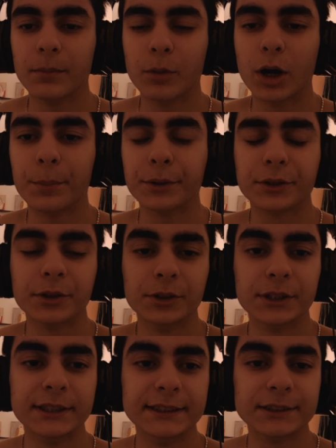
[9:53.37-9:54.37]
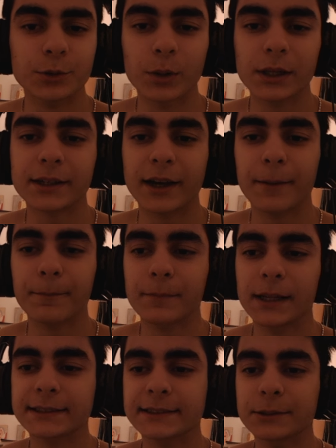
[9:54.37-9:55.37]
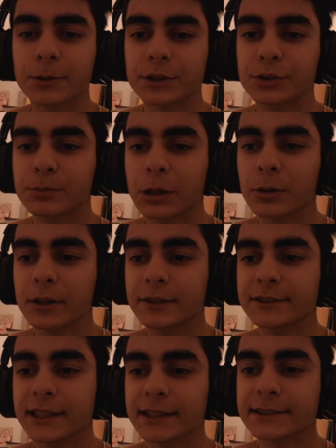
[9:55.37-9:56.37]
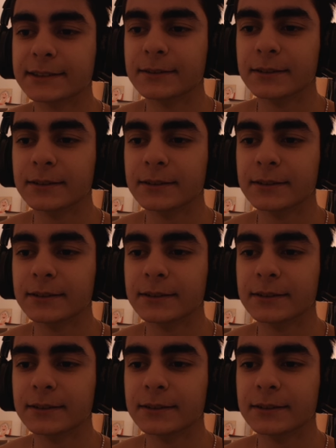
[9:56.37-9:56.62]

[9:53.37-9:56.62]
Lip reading: more opportunities will come. Let's see what tomorrow gives us.